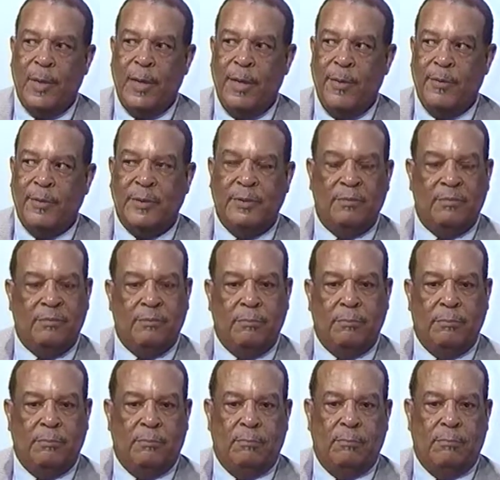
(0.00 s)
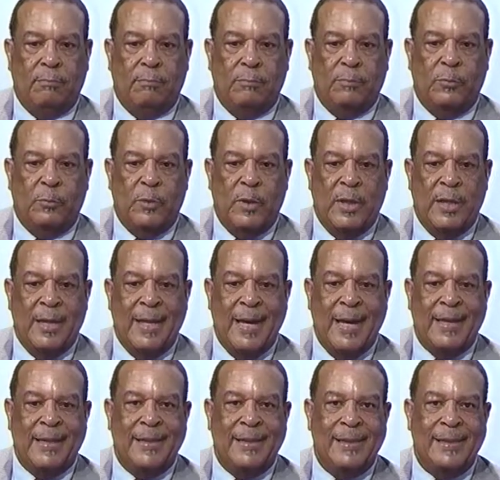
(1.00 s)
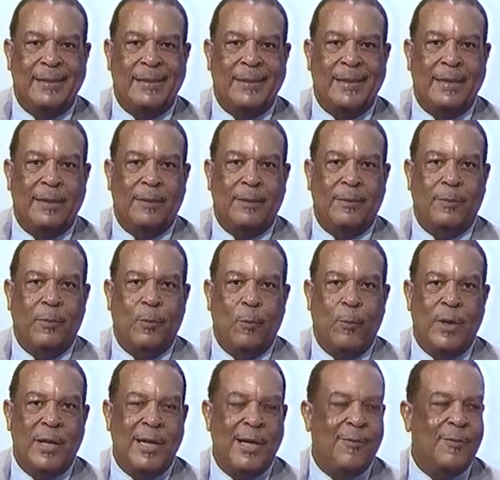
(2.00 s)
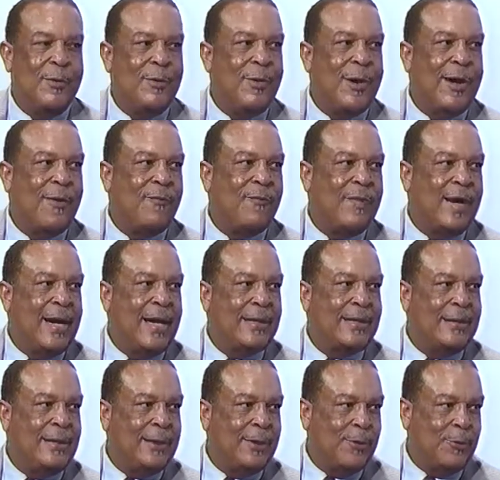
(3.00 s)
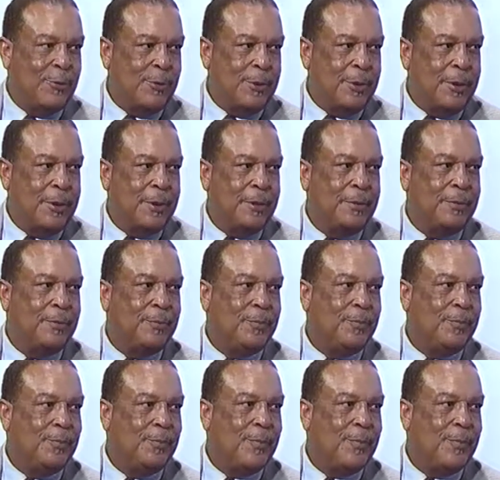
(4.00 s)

But he was one of the athletes that we never knew how fast he could run.